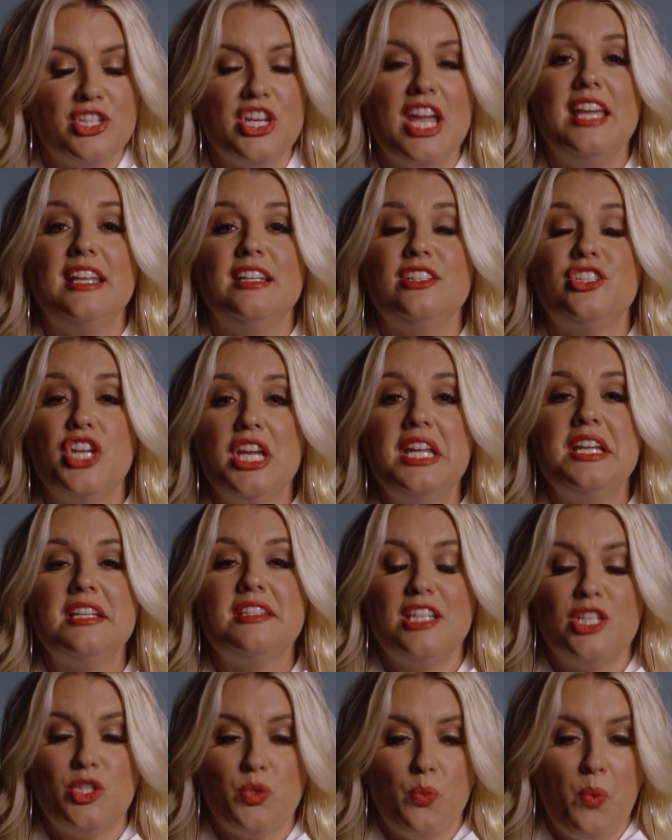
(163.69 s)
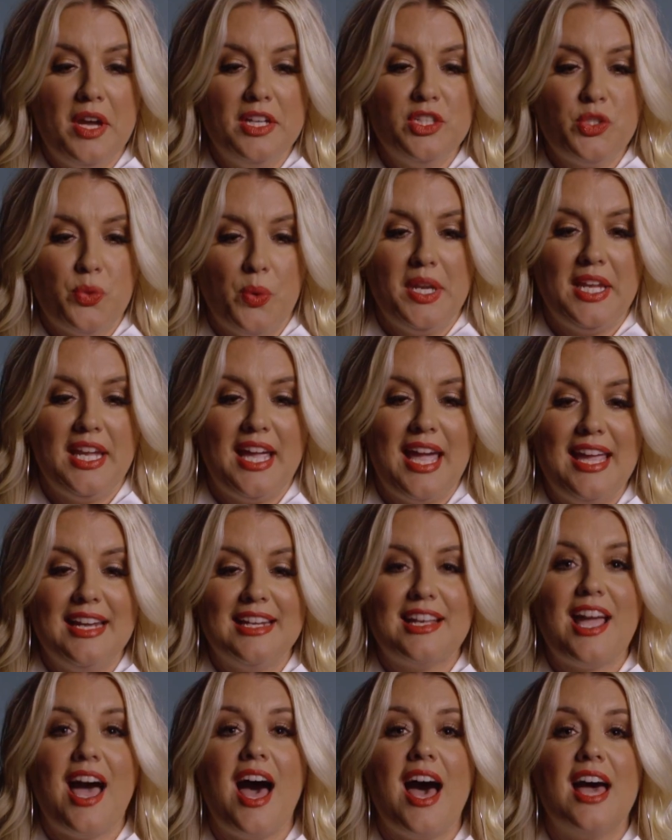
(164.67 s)
In Genesis
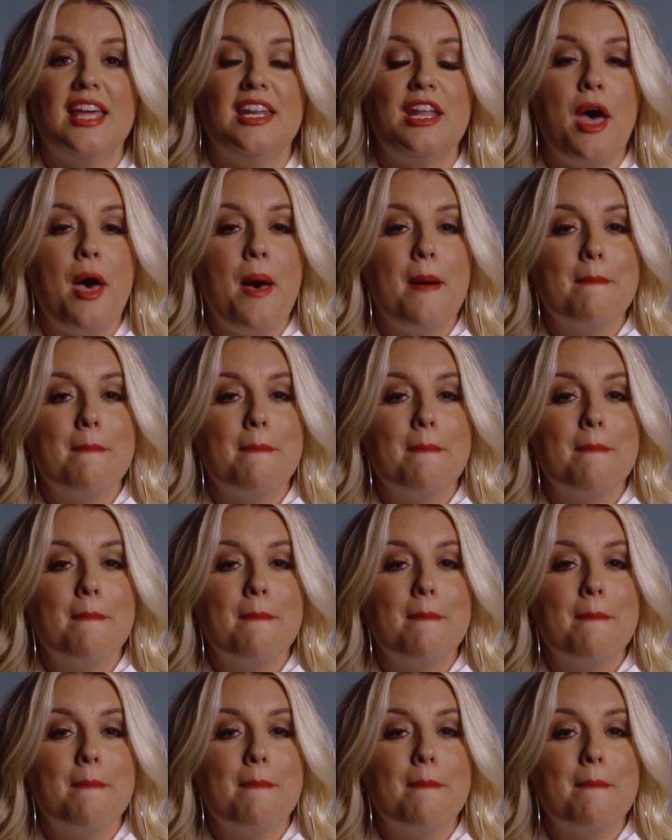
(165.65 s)
1:28, God